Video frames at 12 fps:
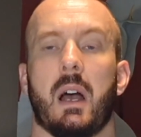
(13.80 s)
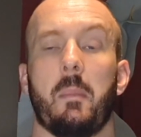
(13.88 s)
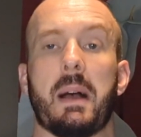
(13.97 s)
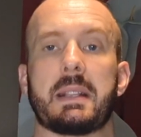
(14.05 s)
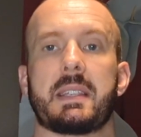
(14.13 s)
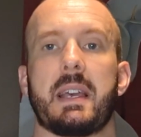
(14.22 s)
A
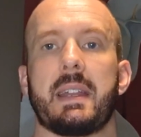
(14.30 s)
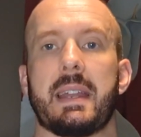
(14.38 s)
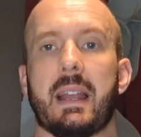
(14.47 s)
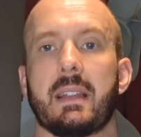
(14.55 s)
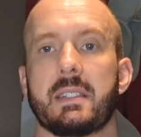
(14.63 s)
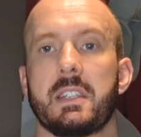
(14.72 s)

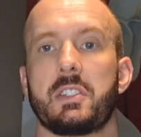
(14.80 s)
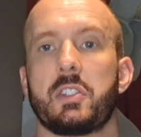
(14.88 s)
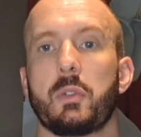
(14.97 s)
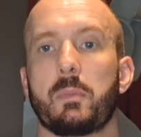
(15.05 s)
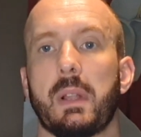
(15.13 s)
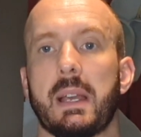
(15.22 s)
meta-analysis
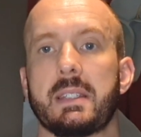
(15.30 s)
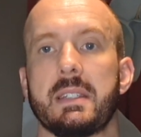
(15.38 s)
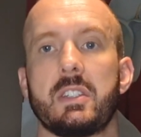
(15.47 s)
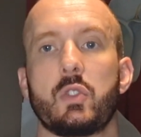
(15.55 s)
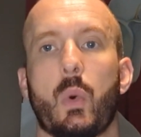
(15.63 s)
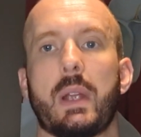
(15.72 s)
took place in
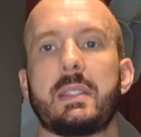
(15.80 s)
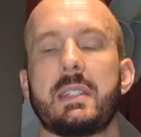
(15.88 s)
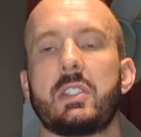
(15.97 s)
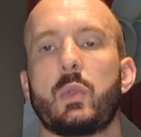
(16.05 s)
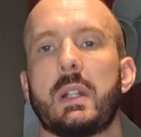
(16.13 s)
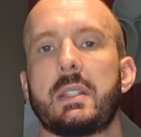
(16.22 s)

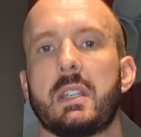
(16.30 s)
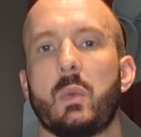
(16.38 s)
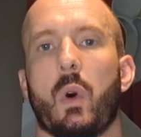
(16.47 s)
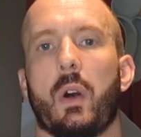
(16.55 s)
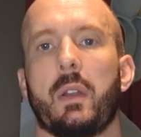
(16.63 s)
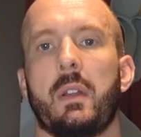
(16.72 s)

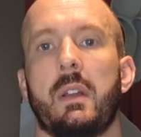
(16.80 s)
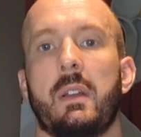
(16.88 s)
2021